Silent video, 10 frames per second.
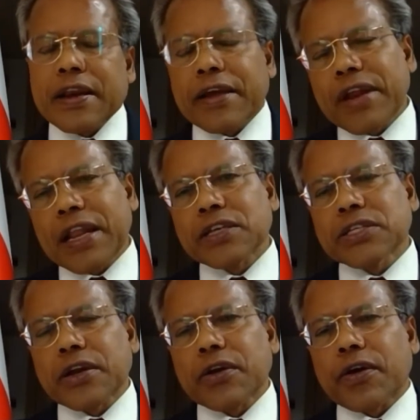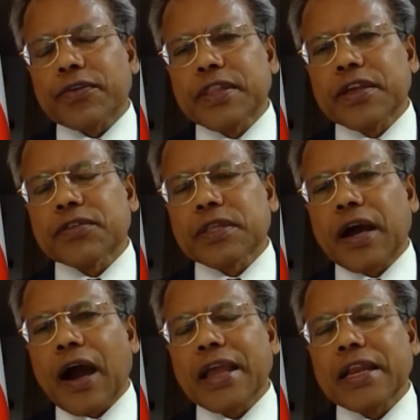revelation of these
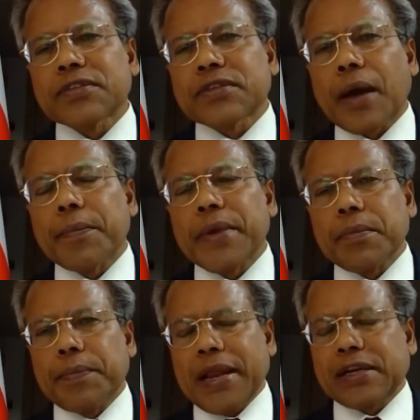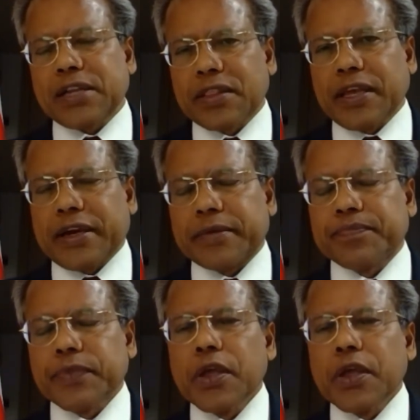islands are being built there.